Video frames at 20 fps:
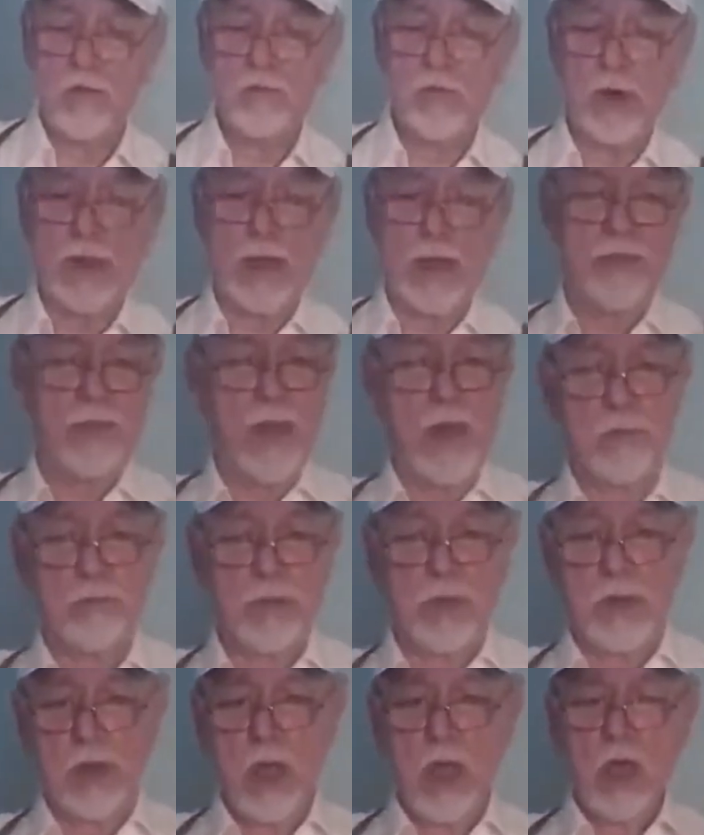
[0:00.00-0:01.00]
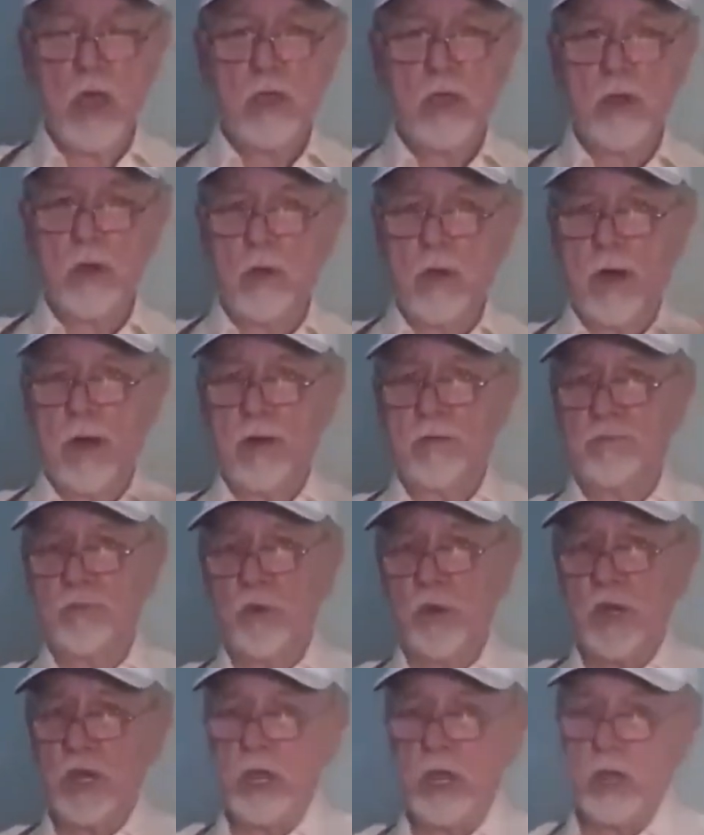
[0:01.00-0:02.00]
we got that. But you're
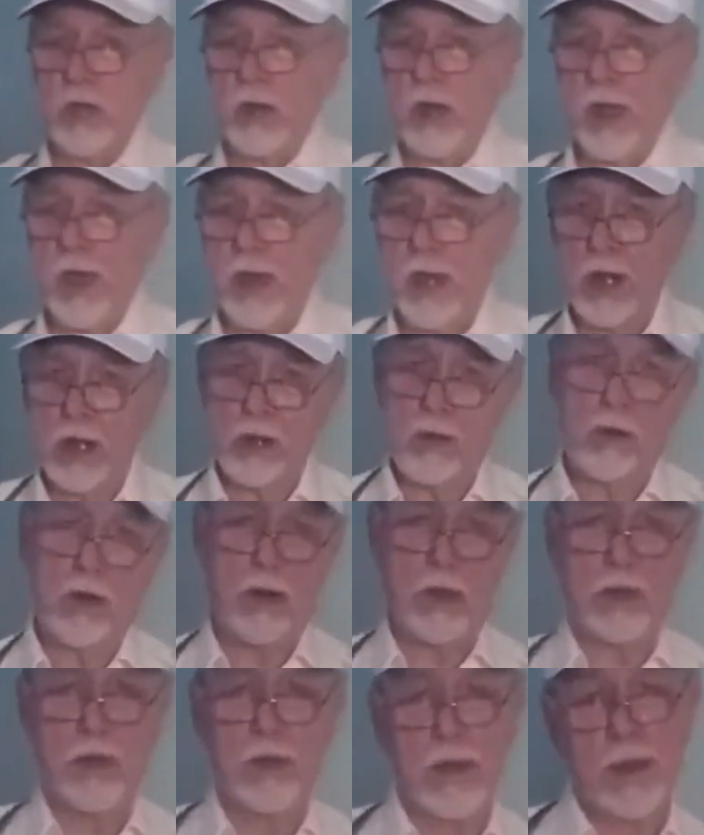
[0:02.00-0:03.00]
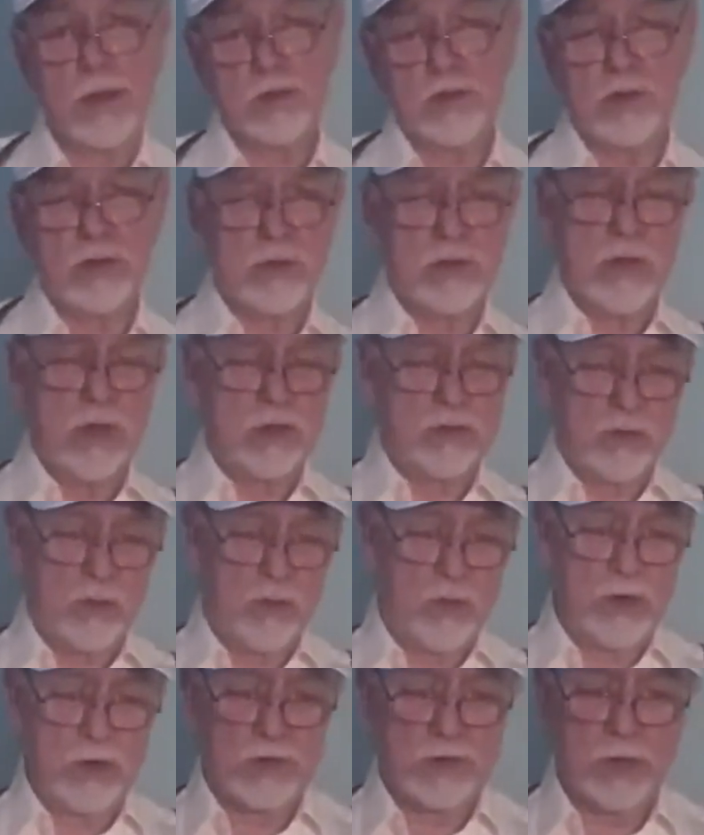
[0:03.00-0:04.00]
hovering in that area, and that's
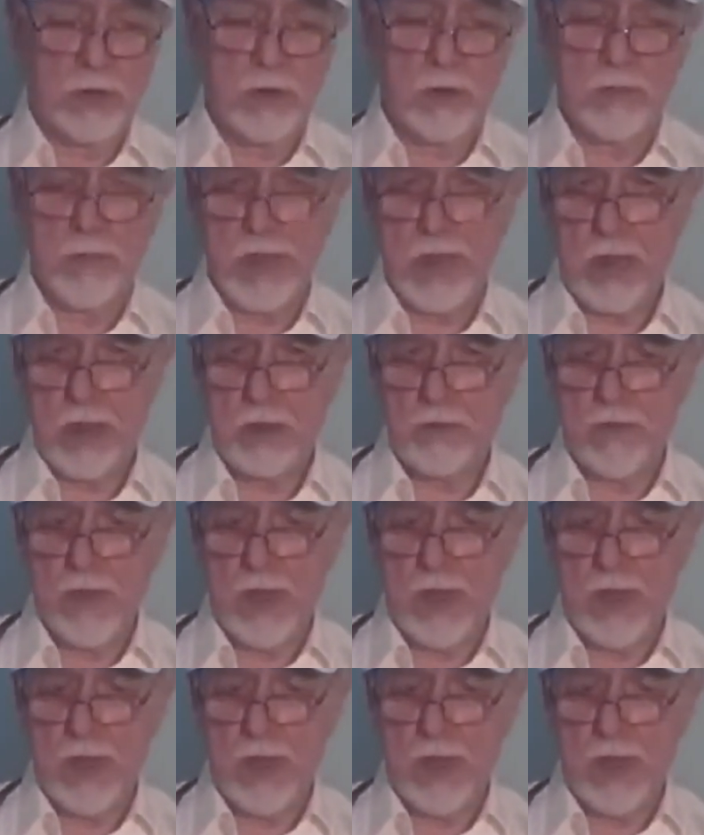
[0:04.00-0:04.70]
what it's going to be in